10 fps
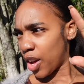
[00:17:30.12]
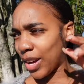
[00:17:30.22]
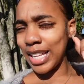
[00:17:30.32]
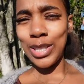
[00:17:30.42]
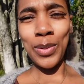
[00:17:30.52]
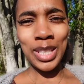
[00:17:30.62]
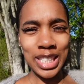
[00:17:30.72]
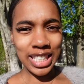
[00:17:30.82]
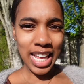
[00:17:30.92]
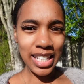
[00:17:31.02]
Okay, so we
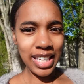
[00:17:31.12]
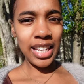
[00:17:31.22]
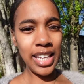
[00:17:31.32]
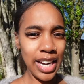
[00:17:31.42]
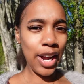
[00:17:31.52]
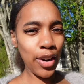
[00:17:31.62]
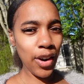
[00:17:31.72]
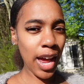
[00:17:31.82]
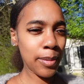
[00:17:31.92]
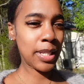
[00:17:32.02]
just got done eating our
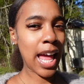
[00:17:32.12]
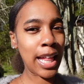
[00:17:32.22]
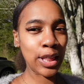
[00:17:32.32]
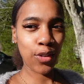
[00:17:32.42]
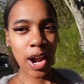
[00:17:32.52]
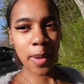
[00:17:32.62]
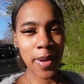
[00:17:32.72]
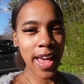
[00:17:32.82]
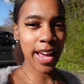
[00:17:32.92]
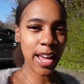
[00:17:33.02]
crabs at the Crab
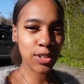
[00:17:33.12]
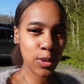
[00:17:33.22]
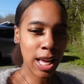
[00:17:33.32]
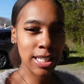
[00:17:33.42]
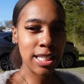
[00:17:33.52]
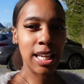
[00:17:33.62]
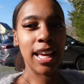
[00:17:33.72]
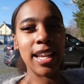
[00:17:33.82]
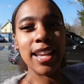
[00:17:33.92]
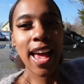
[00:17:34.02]
Bag, as you guys see.
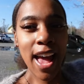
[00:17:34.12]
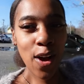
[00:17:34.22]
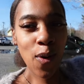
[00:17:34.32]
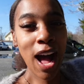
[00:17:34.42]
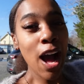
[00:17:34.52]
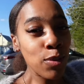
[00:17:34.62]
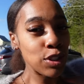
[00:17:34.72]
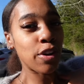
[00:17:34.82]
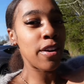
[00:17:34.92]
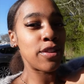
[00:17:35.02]
And now I
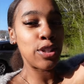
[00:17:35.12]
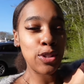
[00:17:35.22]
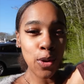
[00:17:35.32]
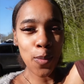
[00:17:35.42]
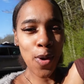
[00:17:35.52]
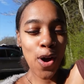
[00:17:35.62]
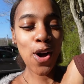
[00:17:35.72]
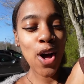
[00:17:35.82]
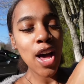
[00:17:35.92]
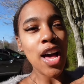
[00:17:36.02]
was craving a
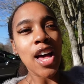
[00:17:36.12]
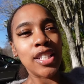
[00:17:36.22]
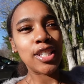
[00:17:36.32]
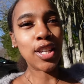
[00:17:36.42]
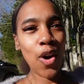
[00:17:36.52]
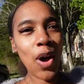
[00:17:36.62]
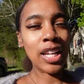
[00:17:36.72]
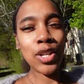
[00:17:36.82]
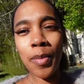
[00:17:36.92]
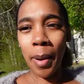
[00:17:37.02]
snowball, so
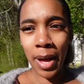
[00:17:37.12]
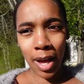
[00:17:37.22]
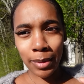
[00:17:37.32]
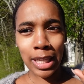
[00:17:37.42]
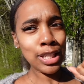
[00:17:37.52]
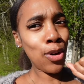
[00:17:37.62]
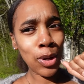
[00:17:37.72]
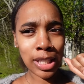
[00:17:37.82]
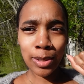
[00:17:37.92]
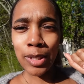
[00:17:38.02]
I told my mom, let's go
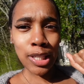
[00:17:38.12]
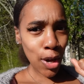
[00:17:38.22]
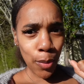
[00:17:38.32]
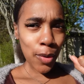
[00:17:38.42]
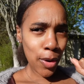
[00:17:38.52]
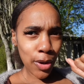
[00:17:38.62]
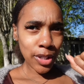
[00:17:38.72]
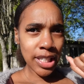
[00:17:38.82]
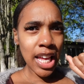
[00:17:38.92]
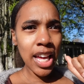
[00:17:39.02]
get some
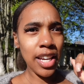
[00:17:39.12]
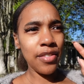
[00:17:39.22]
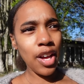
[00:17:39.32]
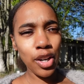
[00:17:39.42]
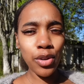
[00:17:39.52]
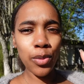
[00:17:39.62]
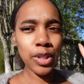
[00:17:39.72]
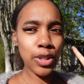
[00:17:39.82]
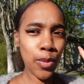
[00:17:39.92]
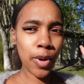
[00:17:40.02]
snowballs. And if y'all don't know
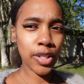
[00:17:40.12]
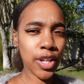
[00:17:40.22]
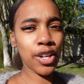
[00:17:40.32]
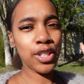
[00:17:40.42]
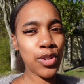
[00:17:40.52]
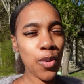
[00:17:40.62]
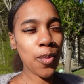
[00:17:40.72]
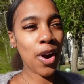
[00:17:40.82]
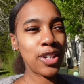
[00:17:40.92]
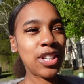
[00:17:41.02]
what snowballs are,
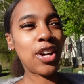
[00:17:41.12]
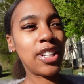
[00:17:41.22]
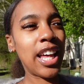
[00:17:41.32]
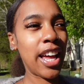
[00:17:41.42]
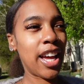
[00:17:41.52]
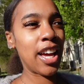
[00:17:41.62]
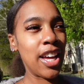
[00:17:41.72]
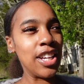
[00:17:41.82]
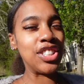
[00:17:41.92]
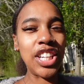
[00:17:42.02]
snowballs are like
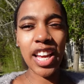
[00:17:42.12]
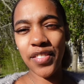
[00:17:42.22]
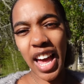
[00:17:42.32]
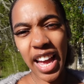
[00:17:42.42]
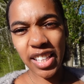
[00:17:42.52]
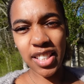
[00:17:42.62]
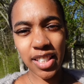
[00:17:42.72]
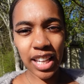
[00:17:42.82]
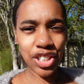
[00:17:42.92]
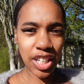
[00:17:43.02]
shaved ice,
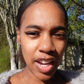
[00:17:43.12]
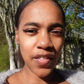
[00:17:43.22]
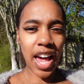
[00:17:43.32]
like shaved